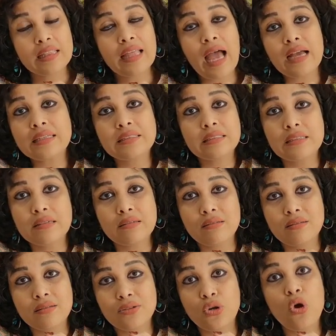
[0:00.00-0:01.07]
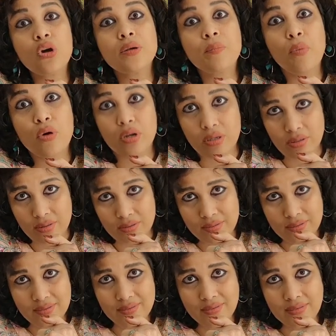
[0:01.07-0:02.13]
that notebook,
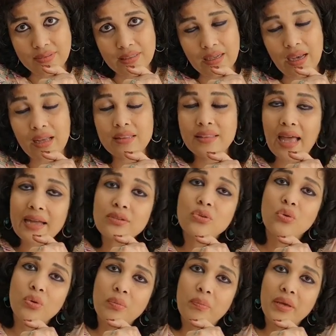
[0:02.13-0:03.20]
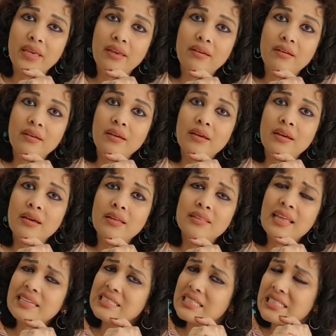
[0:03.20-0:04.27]
that could be,
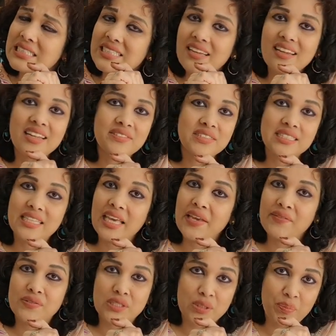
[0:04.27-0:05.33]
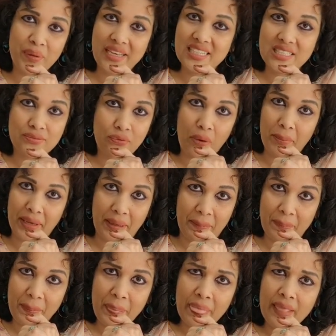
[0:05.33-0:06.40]
that is still a safe space for
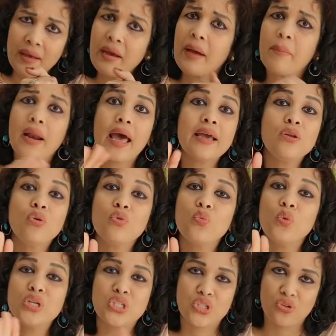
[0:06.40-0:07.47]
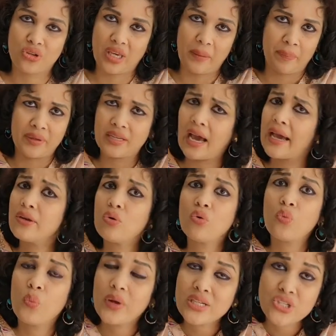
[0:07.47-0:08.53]
me. But I don't wish to keep it. I
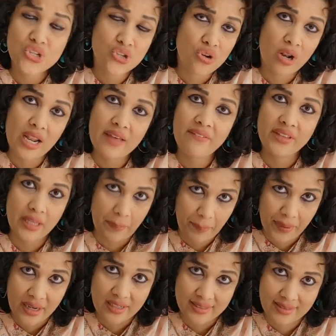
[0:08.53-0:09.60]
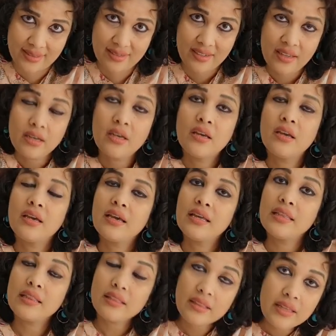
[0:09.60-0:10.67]
don't wish to live in the past.
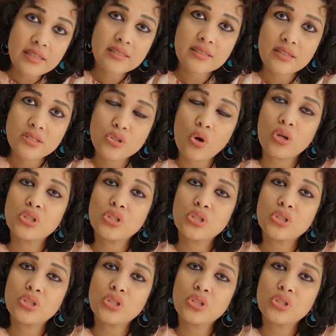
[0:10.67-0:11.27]
This is